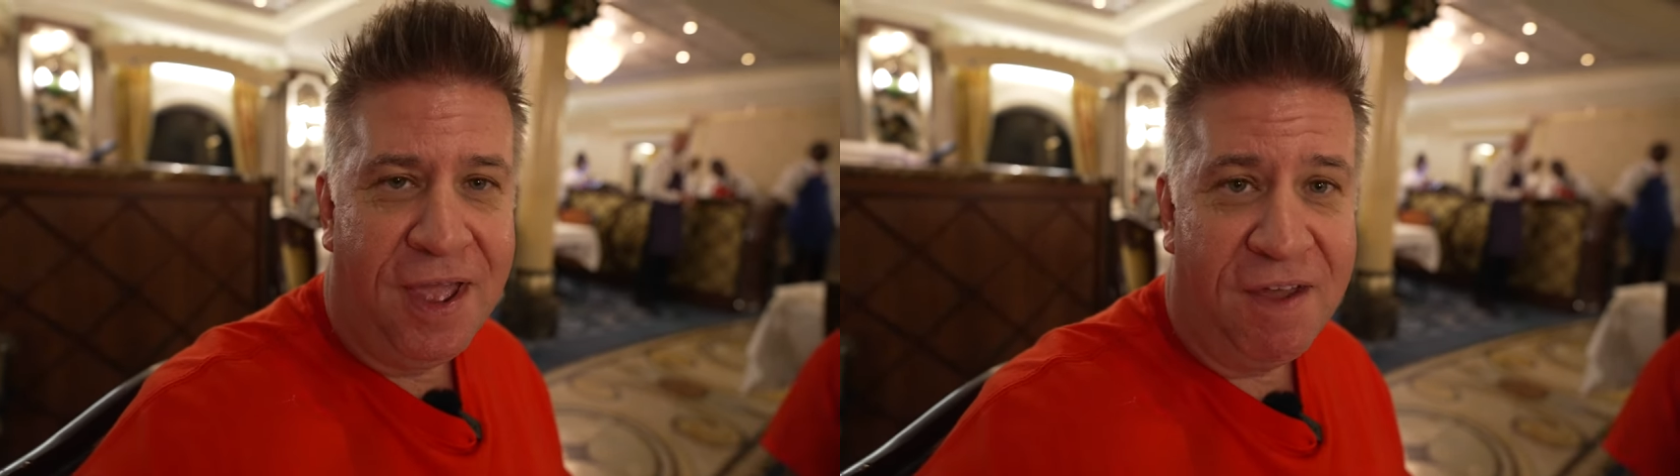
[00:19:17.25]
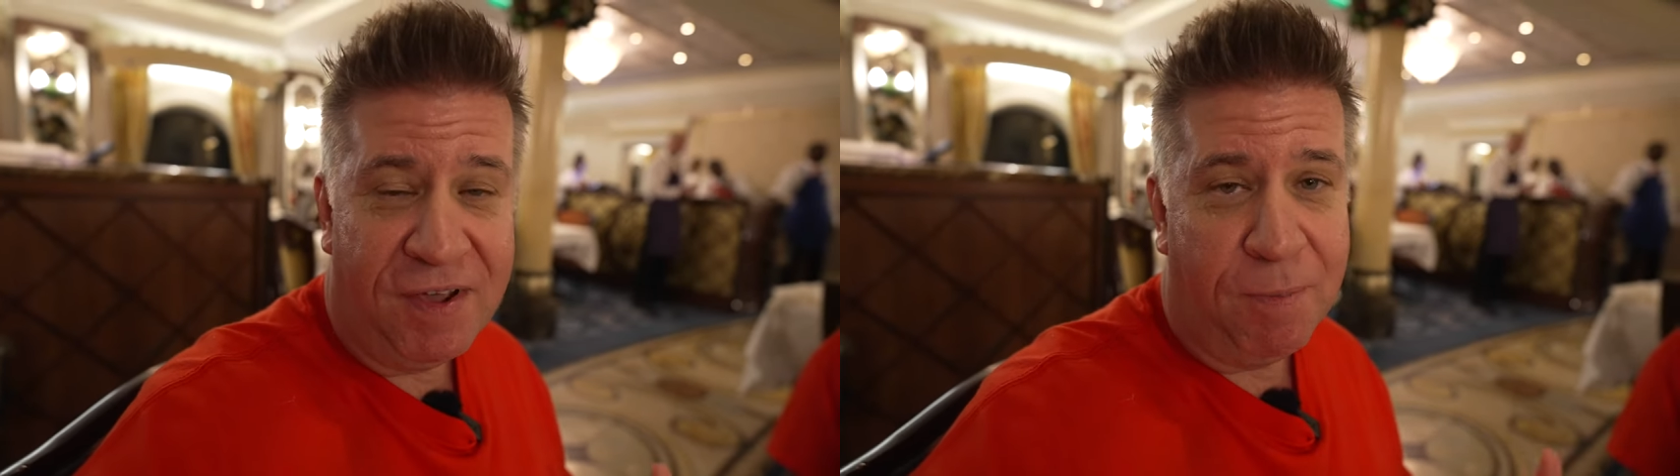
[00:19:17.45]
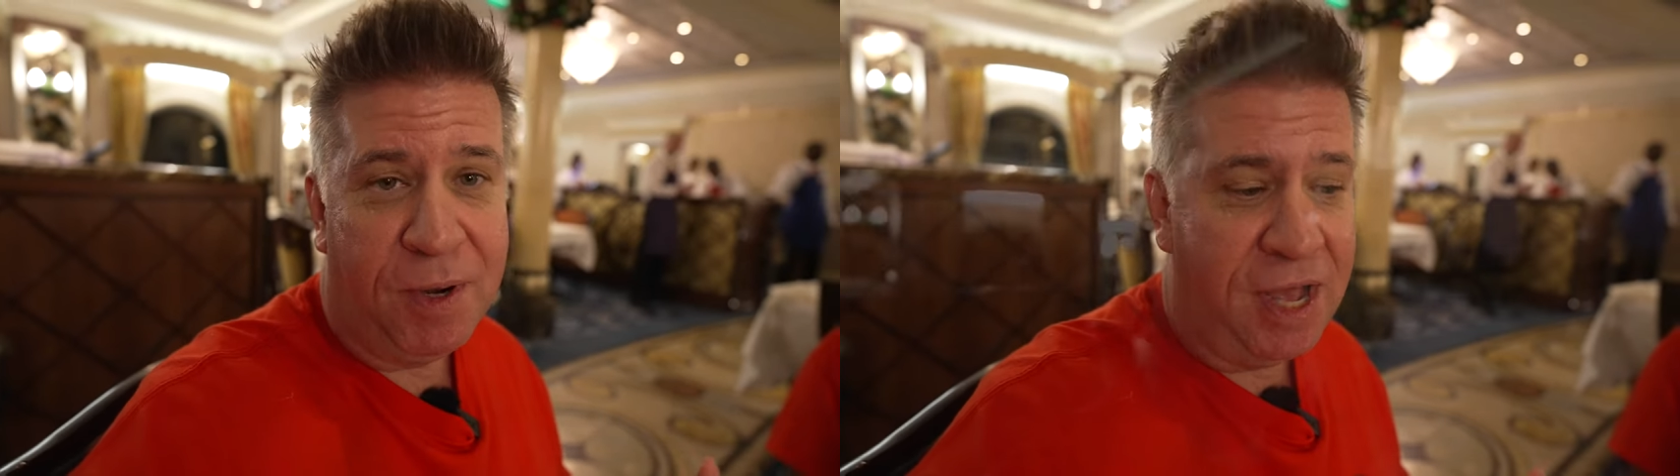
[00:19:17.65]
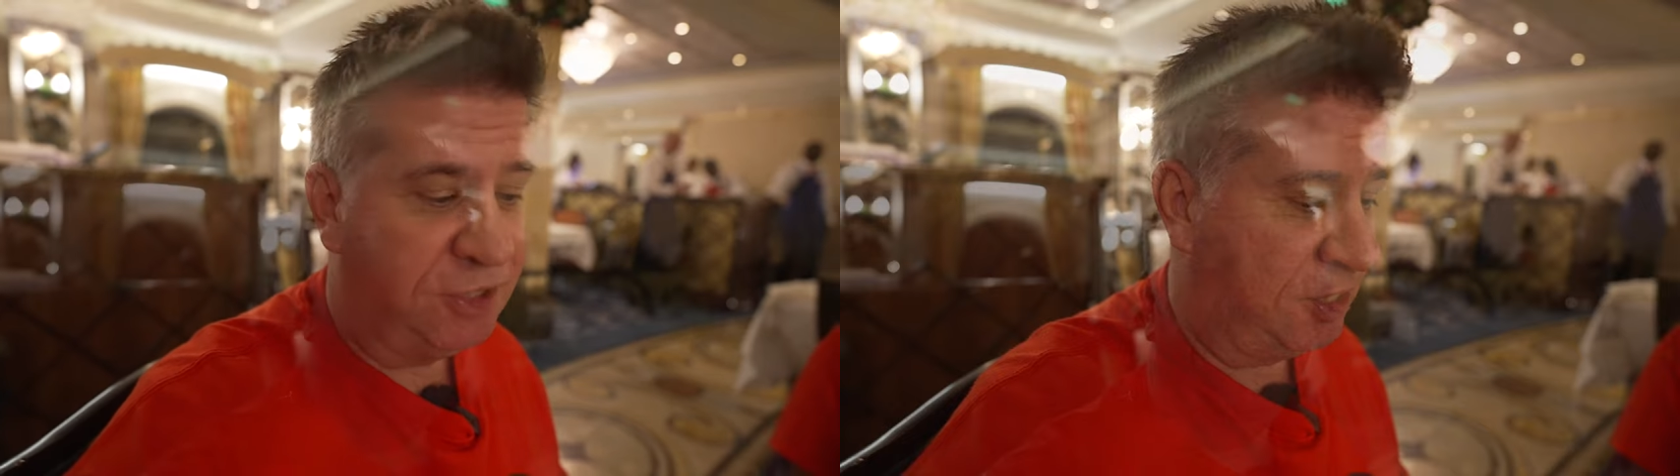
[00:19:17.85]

if I can pronounce